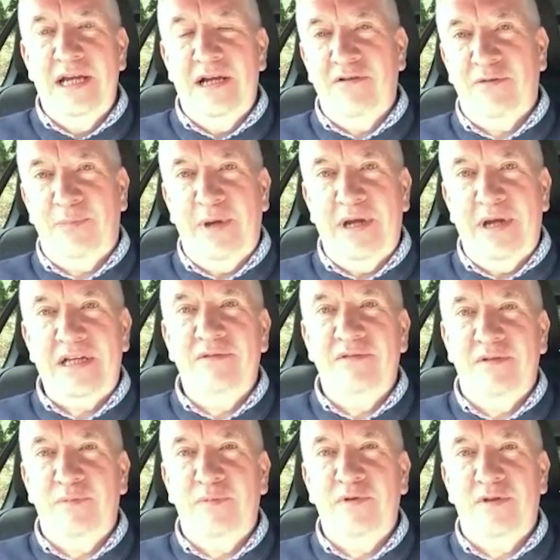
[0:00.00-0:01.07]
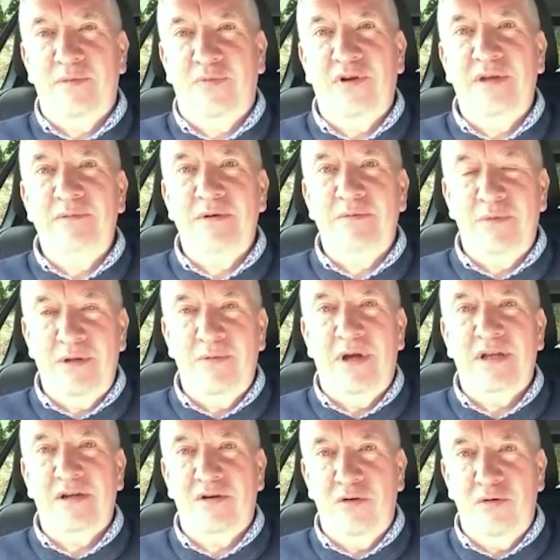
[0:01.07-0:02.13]
Irrespective of the premium, we
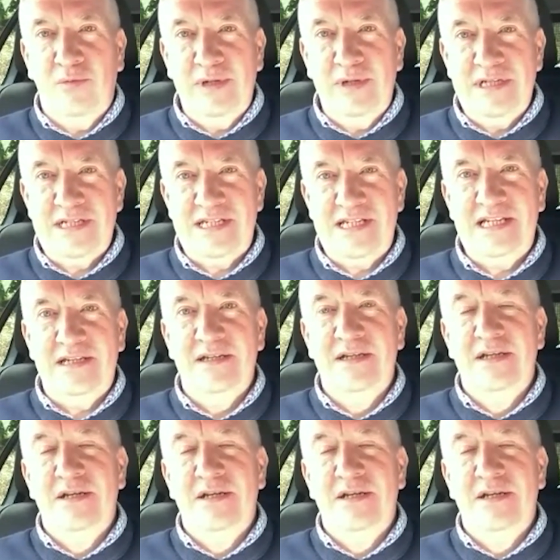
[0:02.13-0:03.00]
want to go, we'll see you,